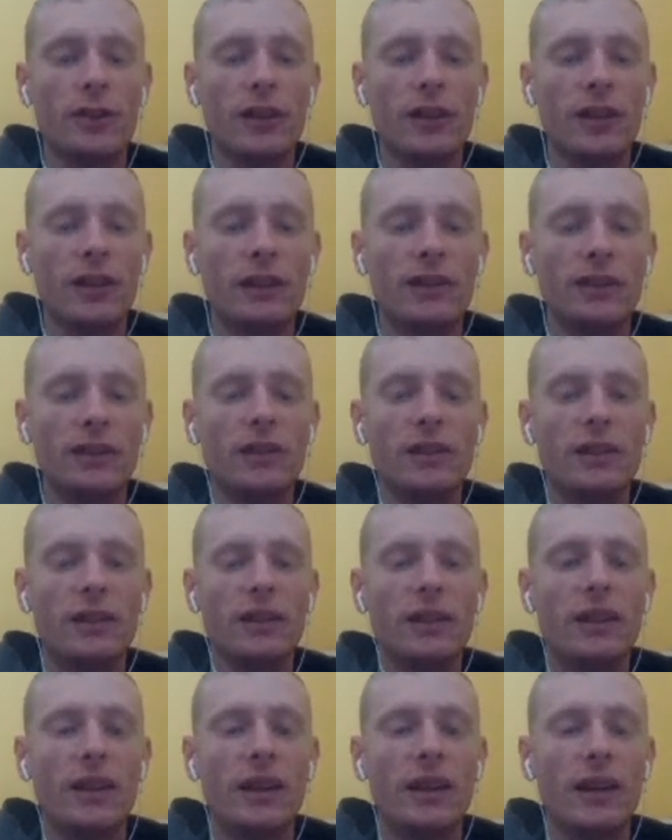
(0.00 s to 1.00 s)
Land
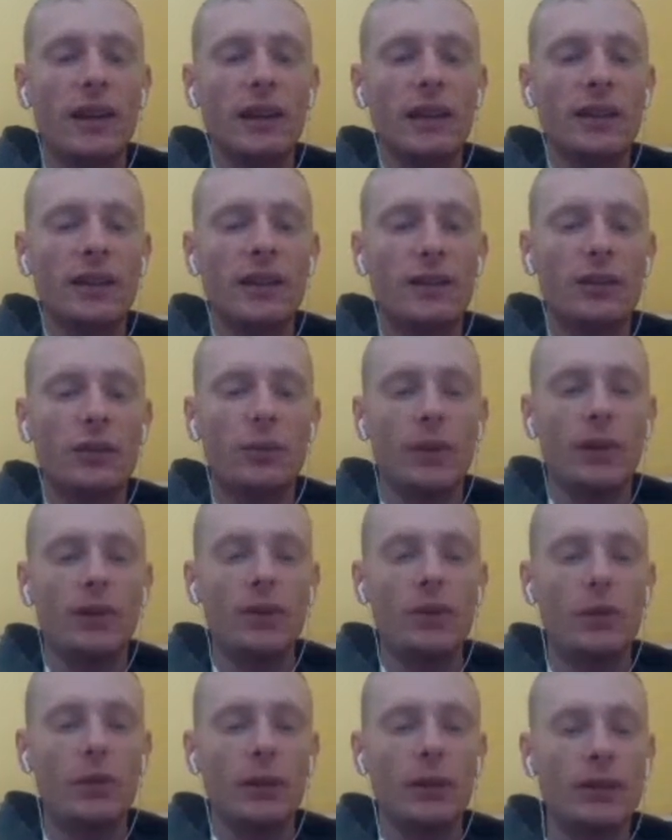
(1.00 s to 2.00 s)
and get the red
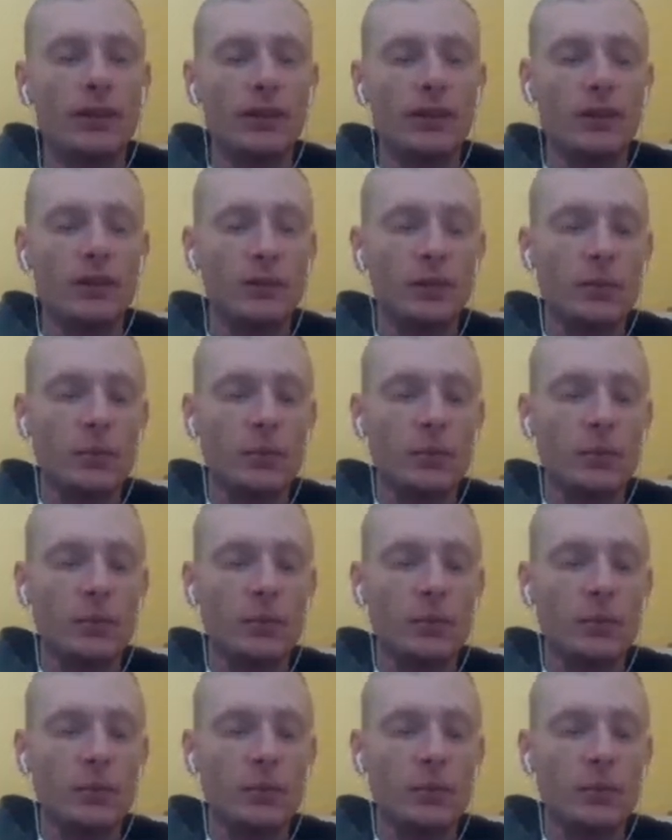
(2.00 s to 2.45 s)
coins.